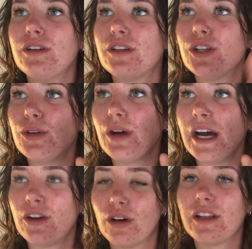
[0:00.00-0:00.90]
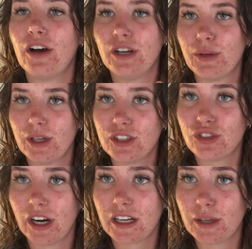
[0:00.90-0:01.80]
You are not the only one
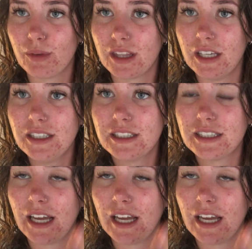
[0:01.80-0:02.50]
struggling with this.